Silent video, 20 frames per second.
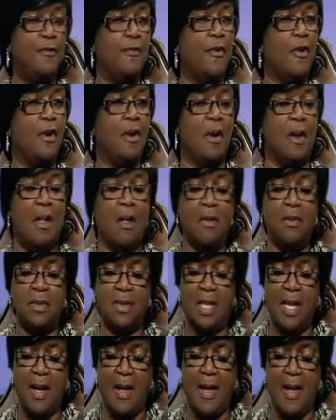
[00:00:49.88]
for a long
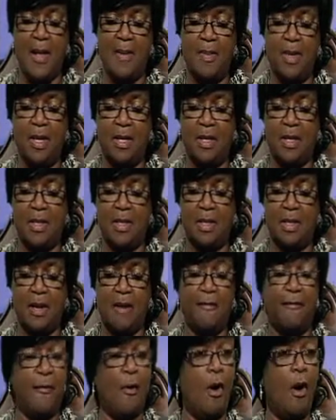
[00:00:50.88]
time. He's
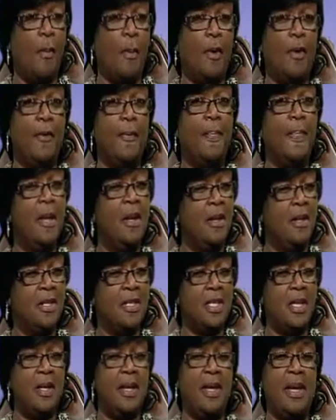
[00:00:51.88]
a former
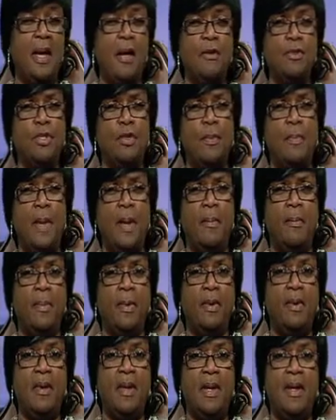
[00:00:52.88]
city council
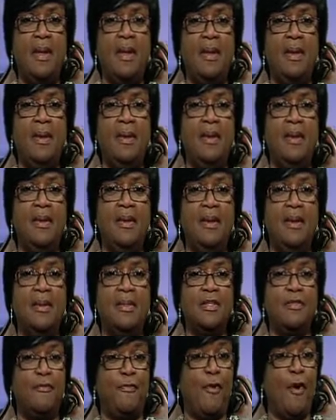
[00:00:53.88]
member. He
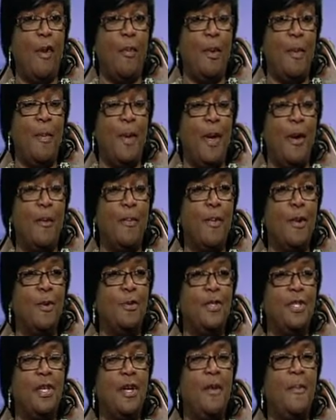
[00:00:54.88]
is former mayor pro
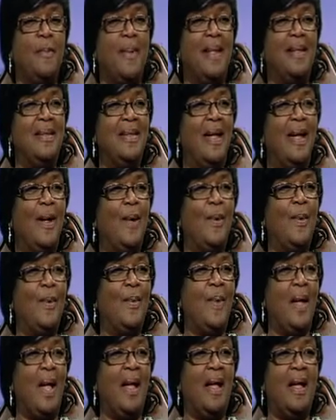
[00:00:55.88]
temp, and
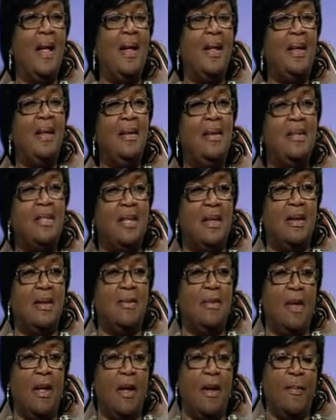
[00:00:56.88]
now he's
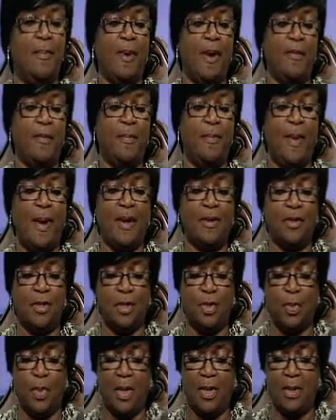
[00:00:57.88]
in private
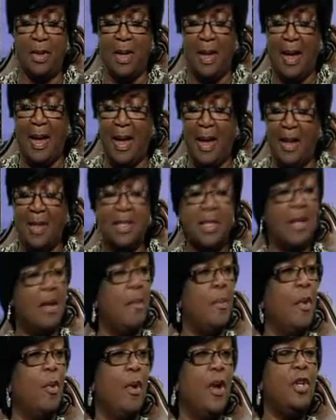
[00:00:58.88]
practice with as an
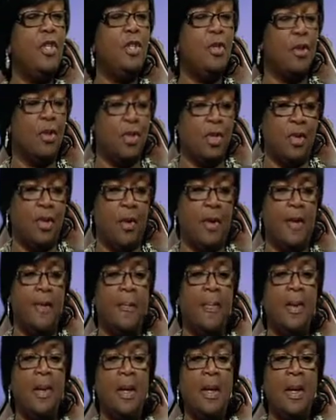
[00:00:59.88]
immigration attorney.
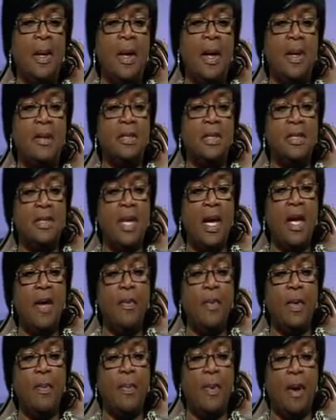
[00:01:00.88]
And today
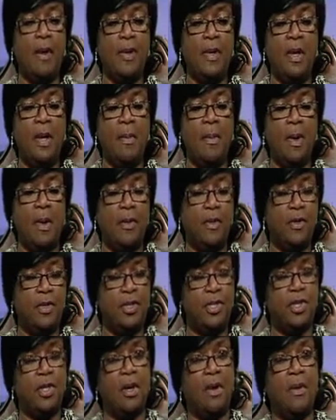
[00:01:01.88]
we brought him on the
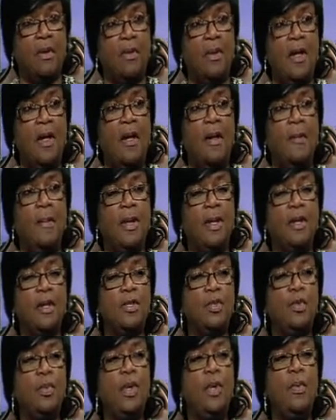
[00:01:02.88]
show
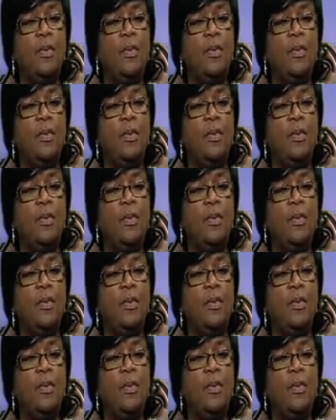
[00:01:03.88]
because we